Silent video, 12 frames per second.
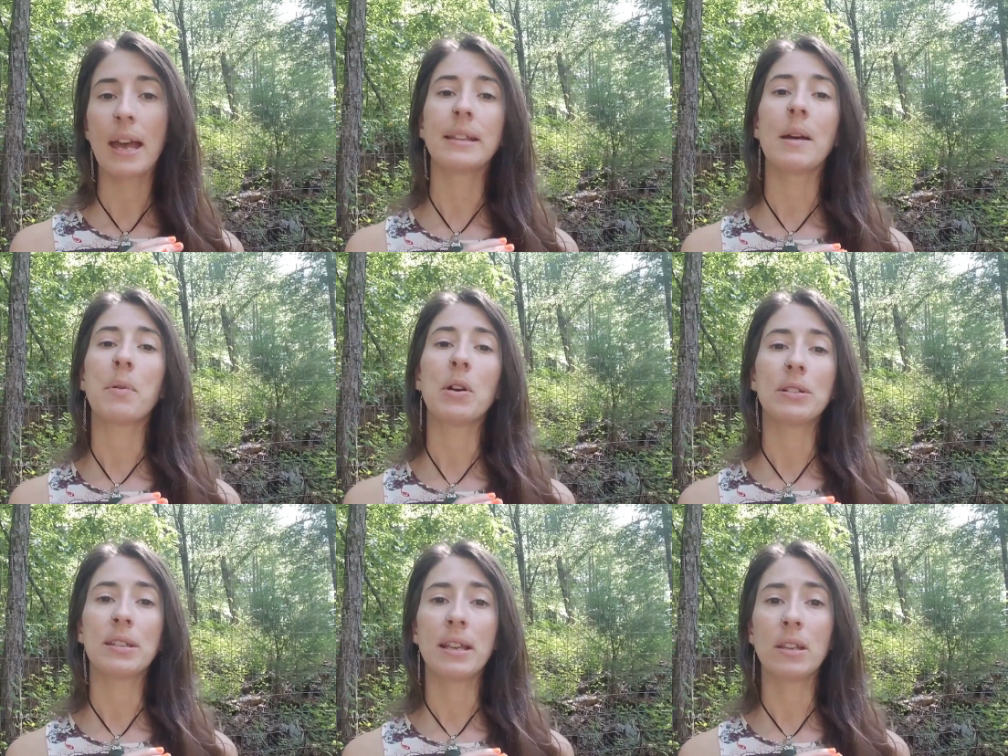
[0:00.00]
and that
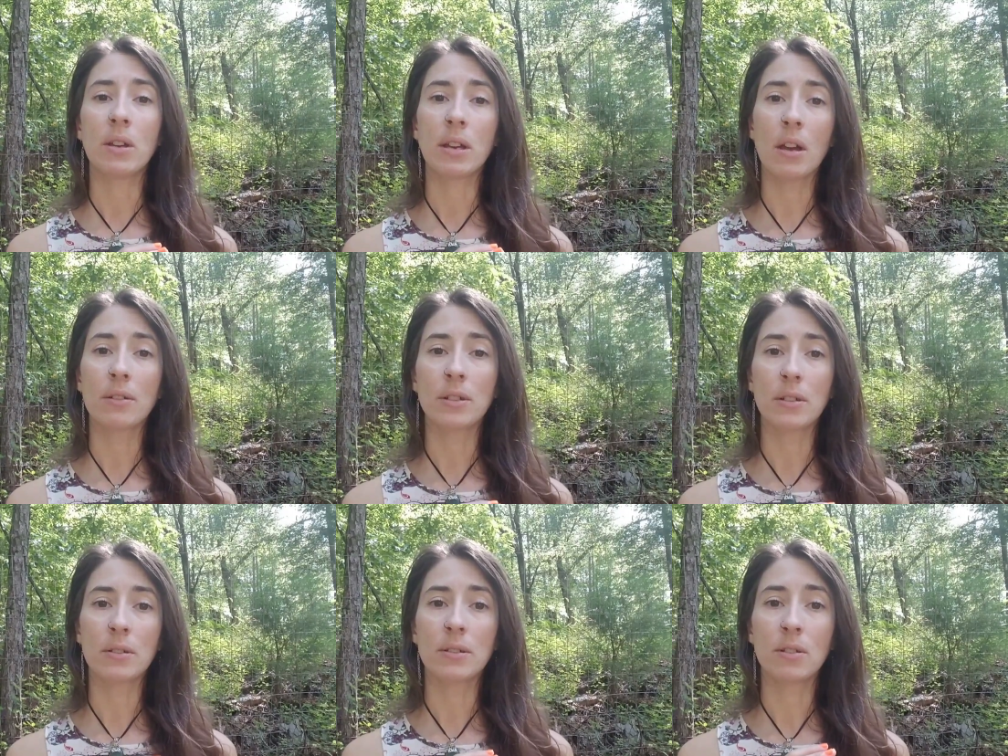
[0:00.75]
person that you can go
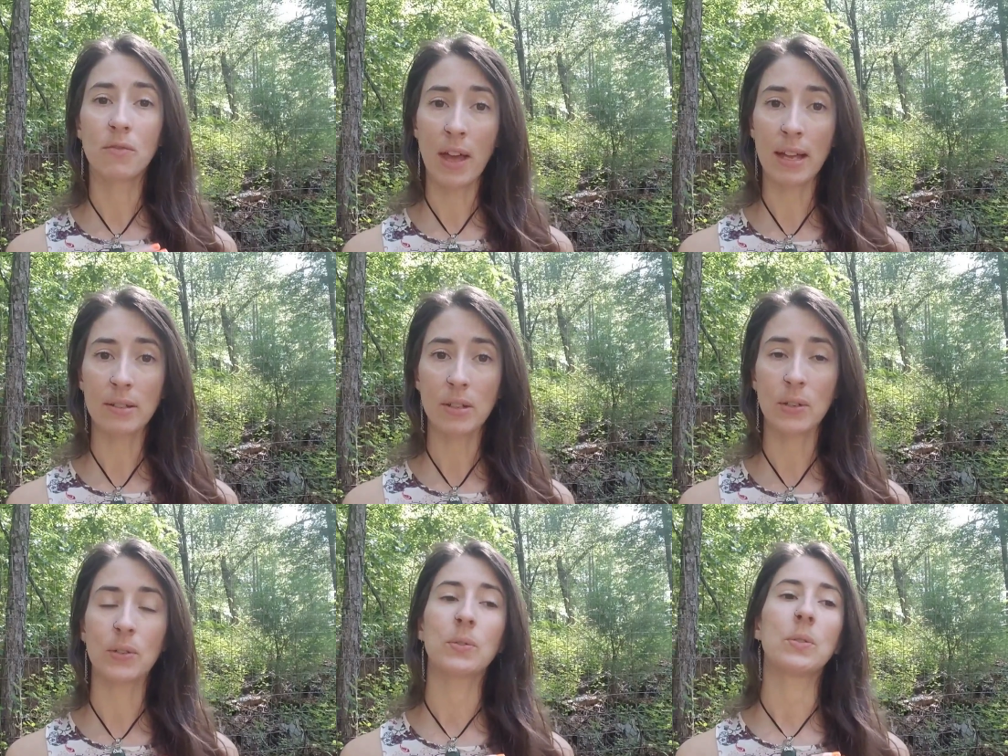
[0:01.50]
to vent
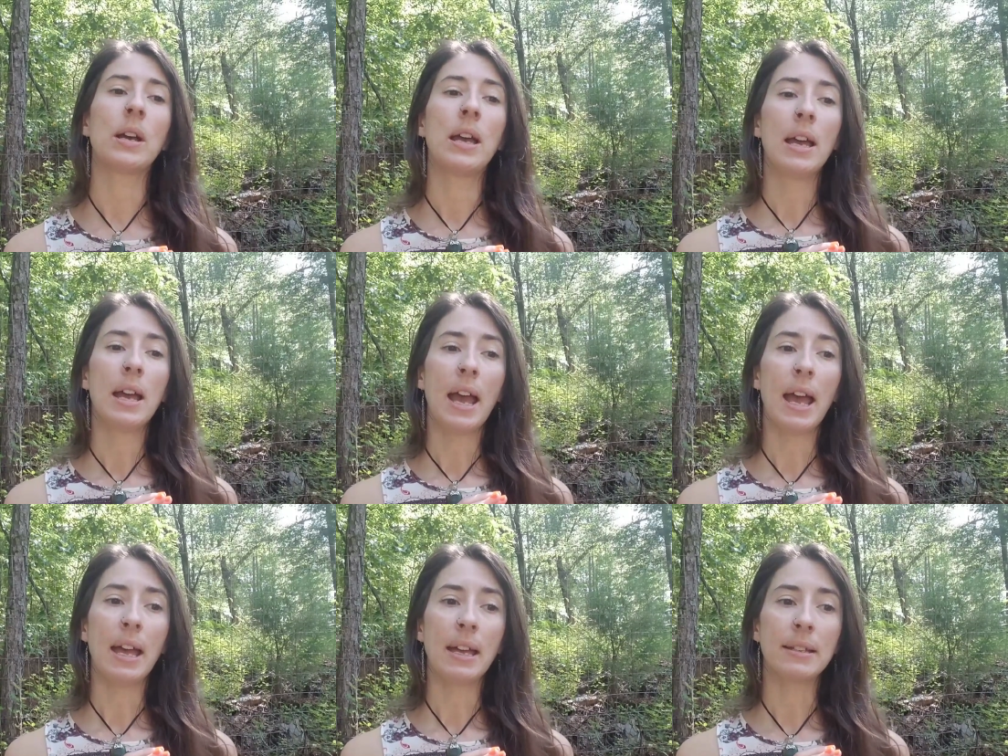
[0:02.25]
to
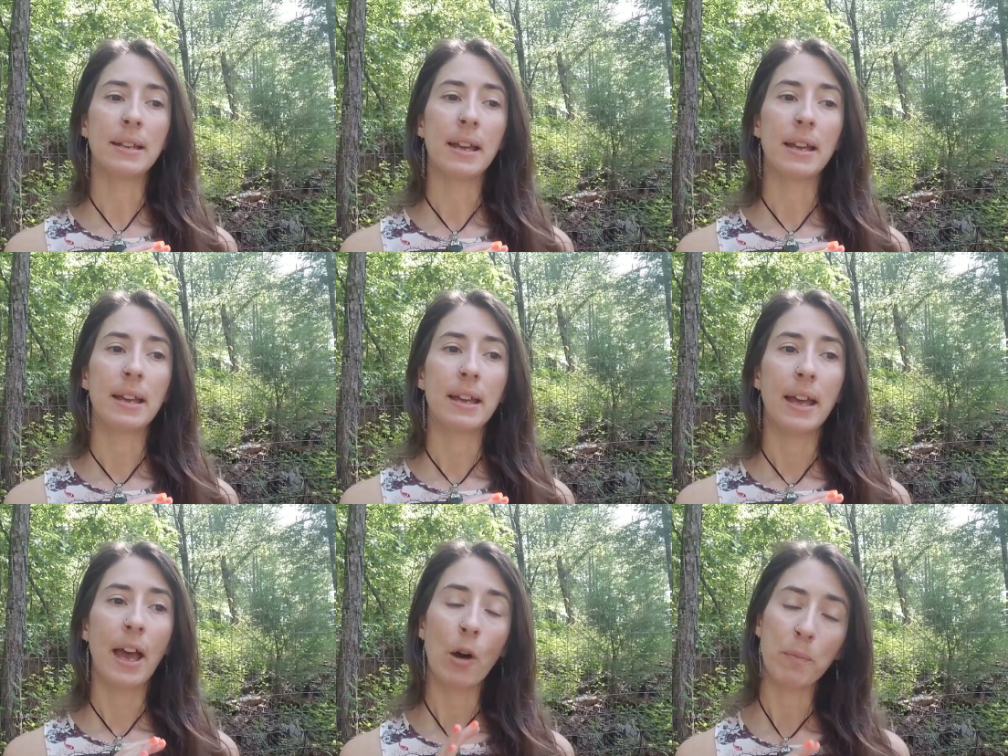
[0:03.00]
and
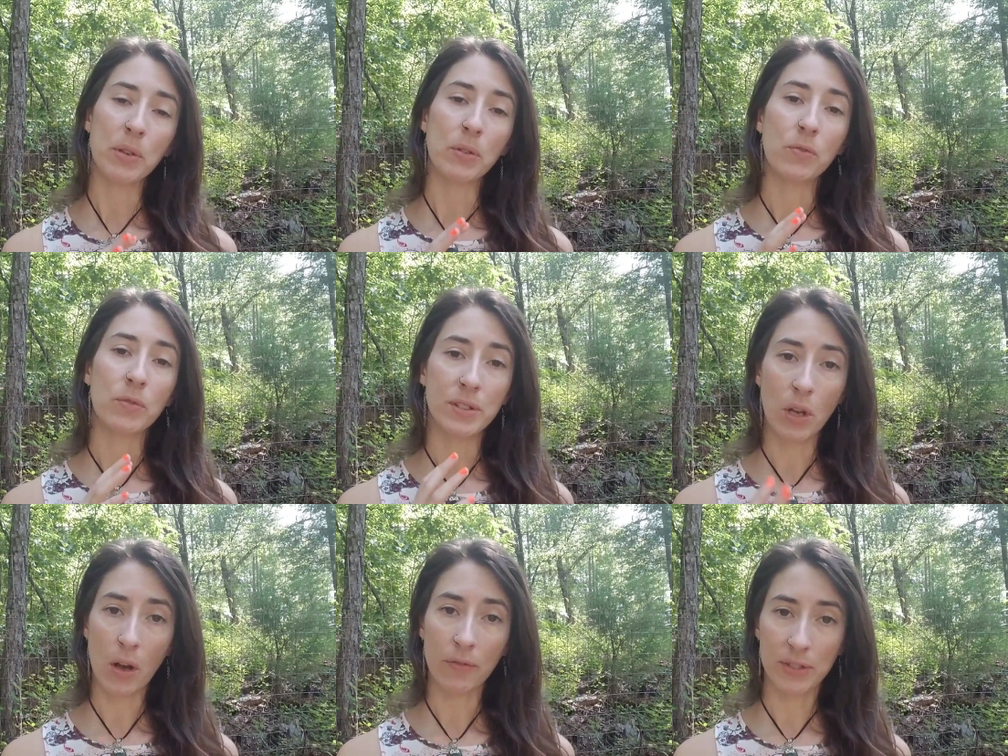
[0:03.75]
help you
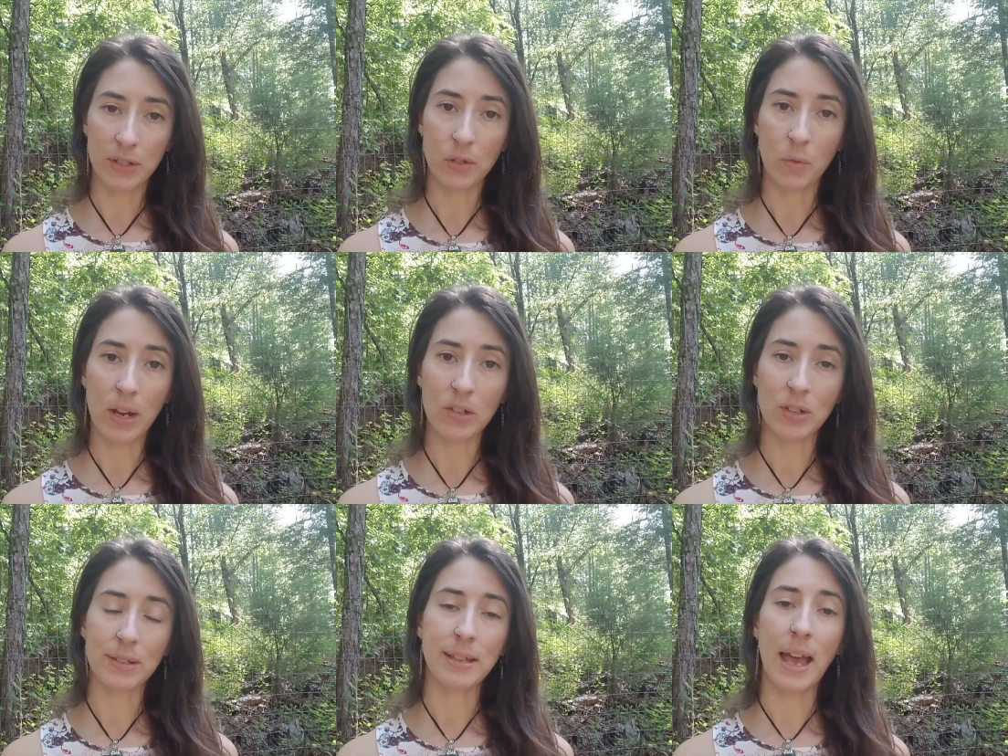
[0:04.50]
resolve
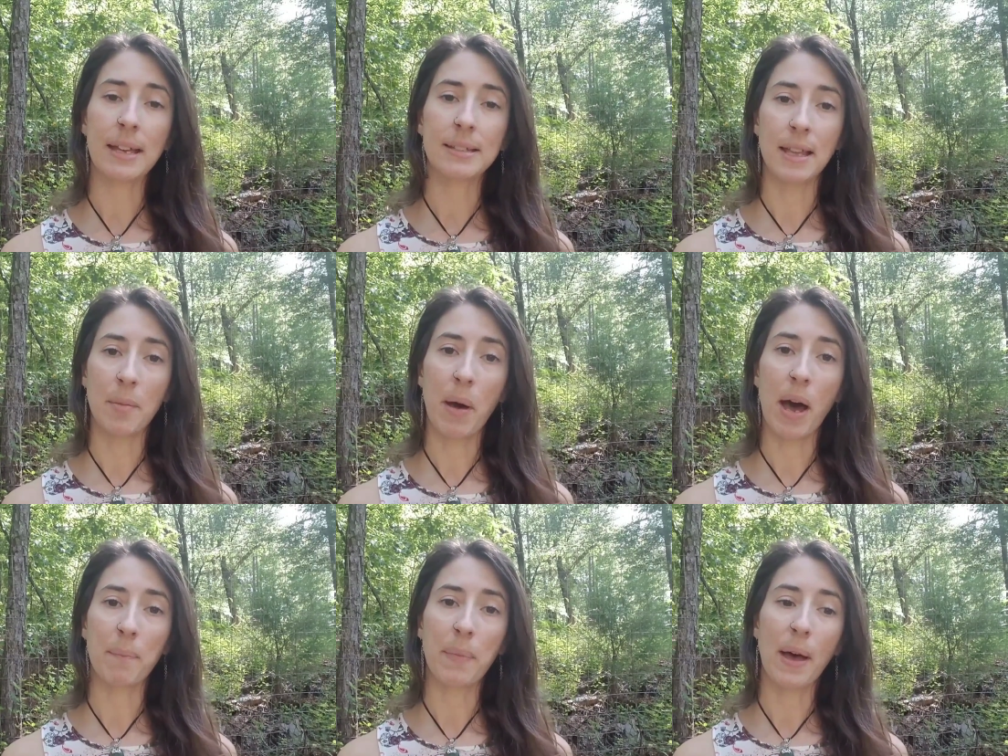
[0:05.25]
situations as they
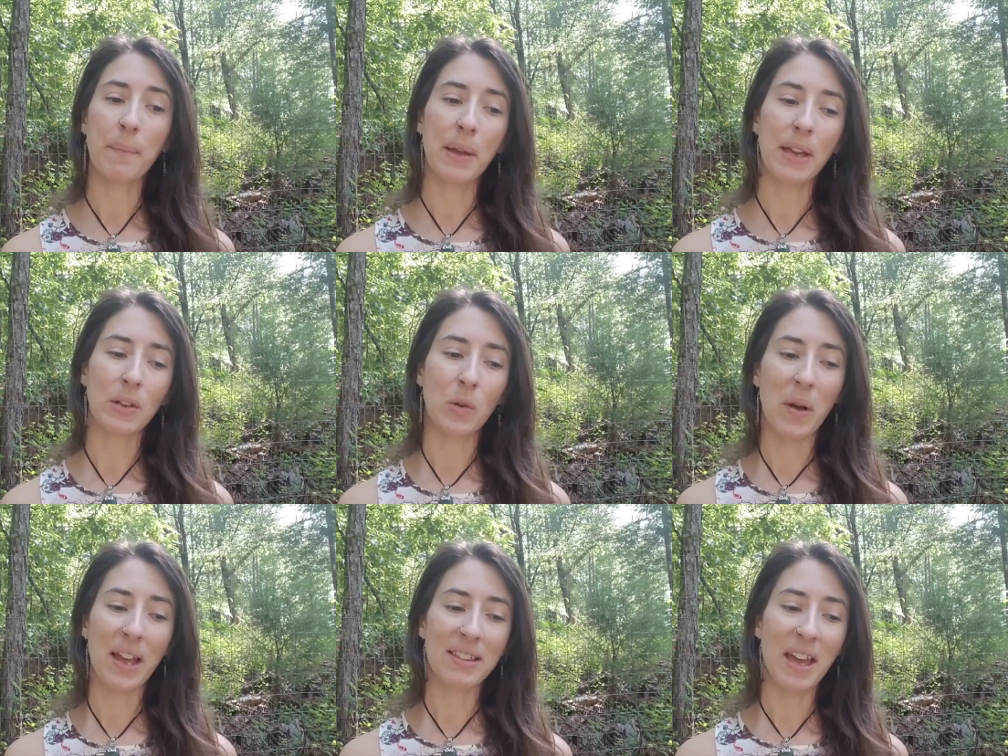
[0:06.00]
pop up in
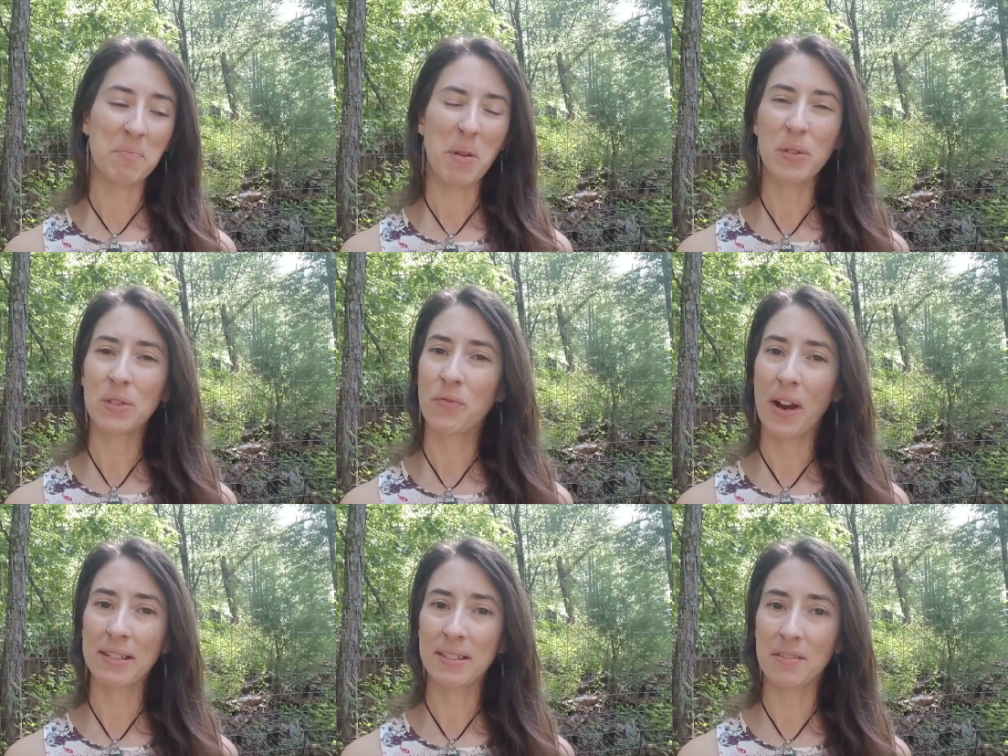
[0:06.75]
a way that most
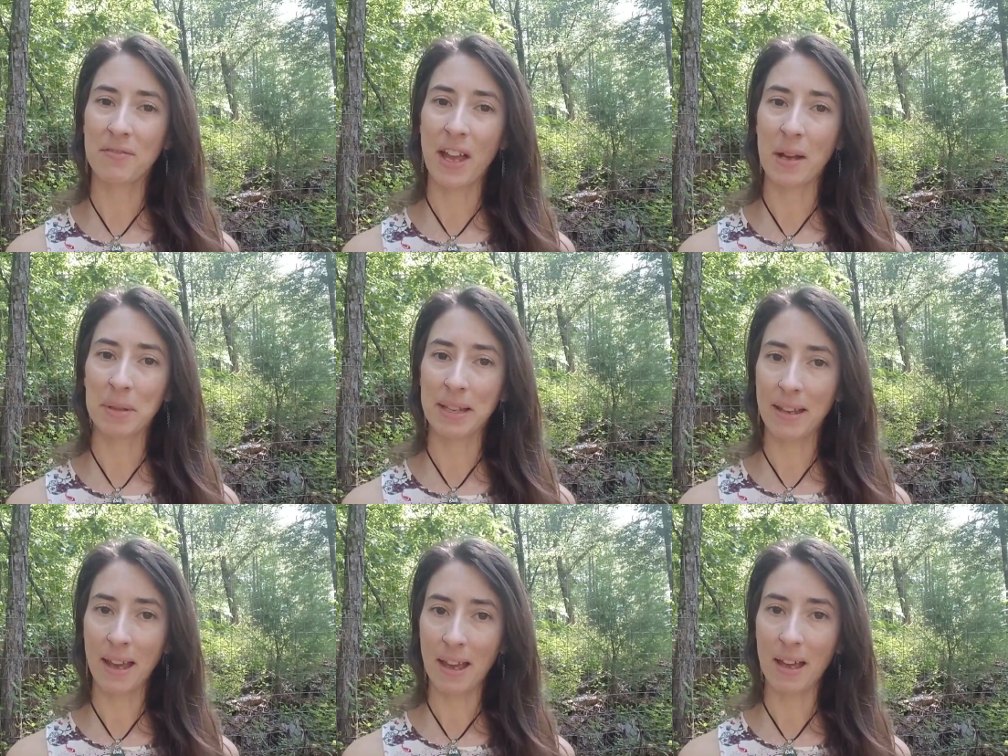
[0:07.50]
friends and
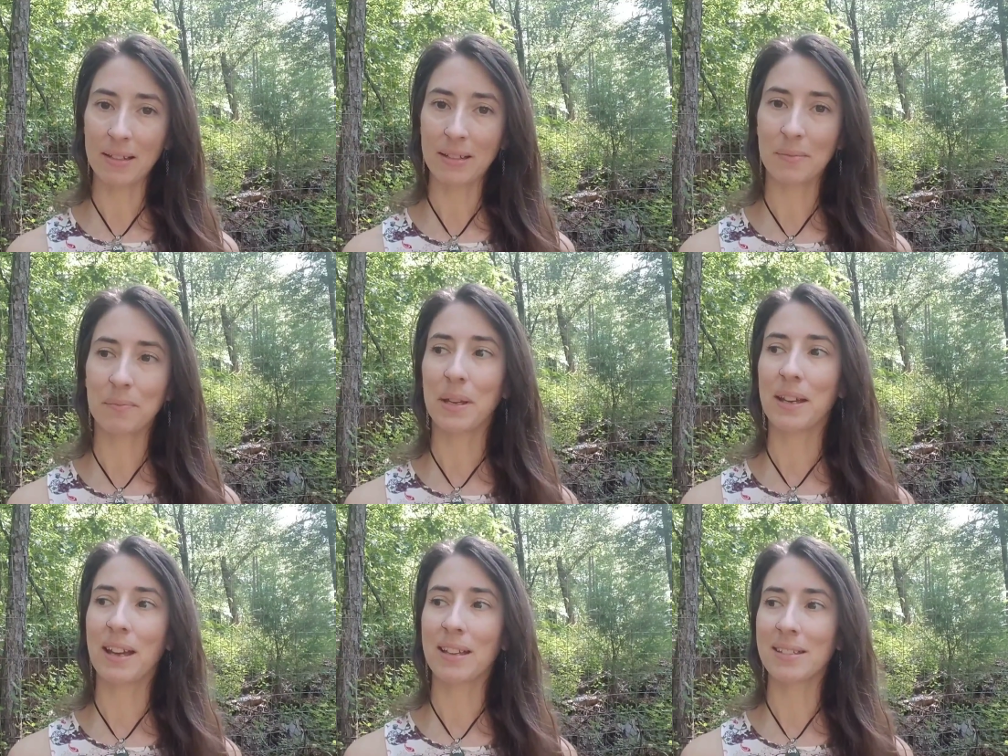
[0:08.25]
family can't,
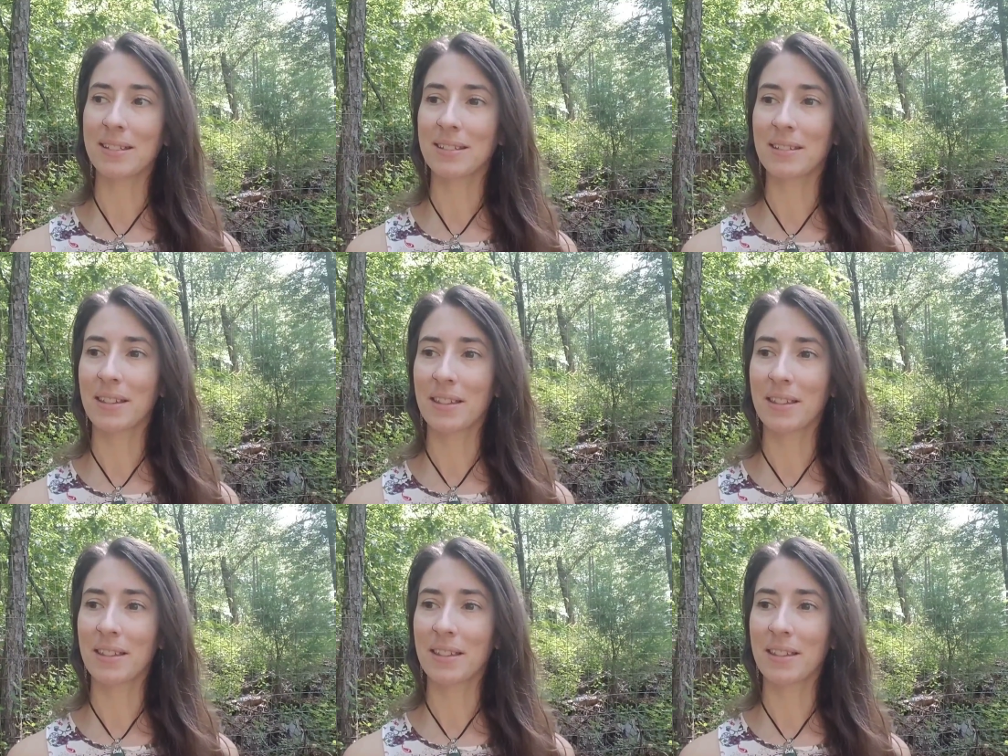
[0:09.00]
because